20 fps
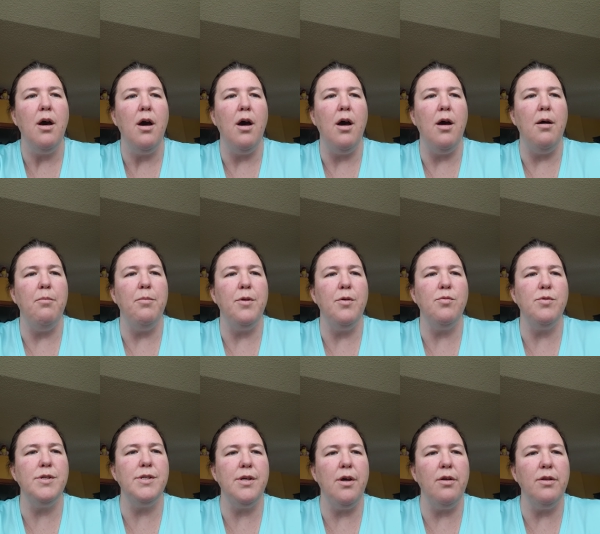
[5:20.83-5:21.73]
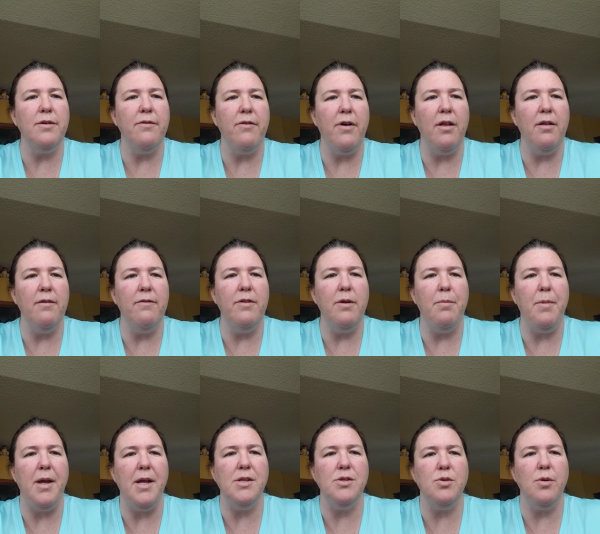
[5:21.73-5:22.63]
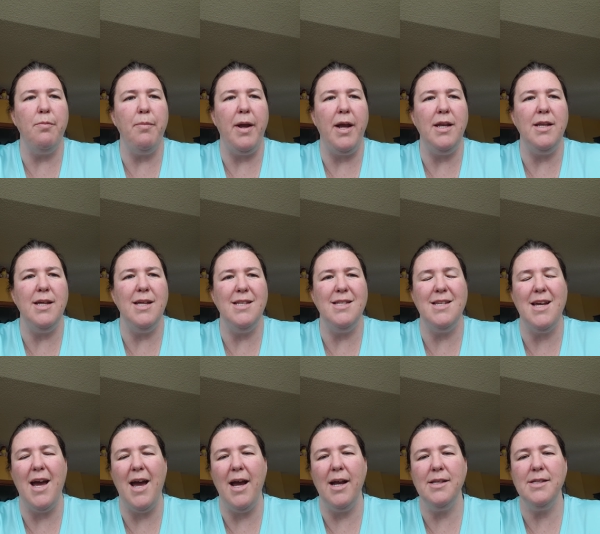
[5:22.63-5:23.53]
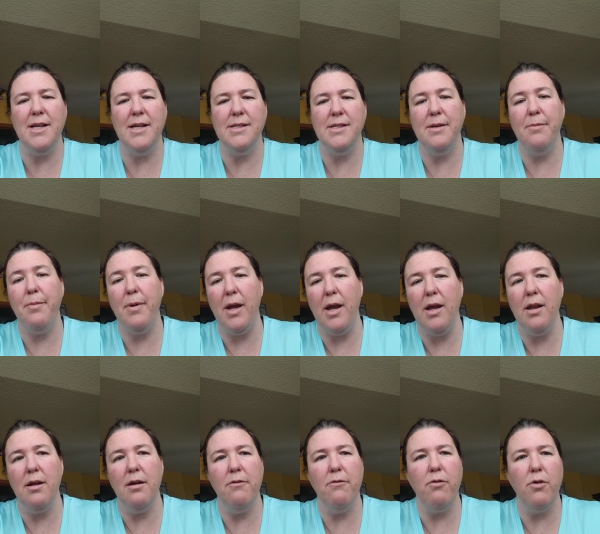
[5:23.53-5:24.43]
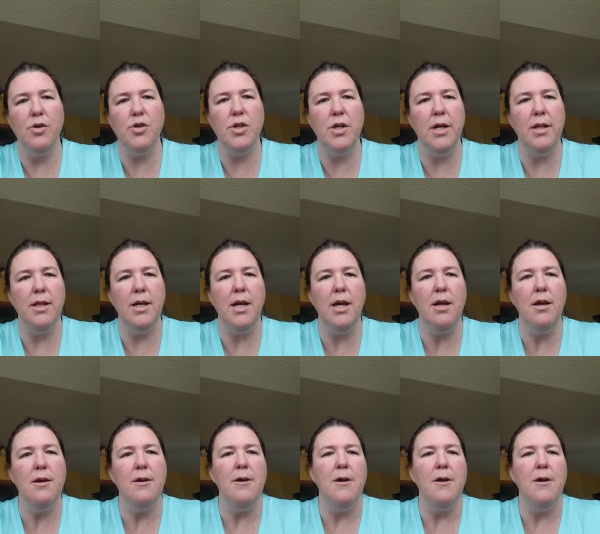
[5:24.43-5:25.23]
Um, the result of all of the beans remained intact as a bean, unfortunately,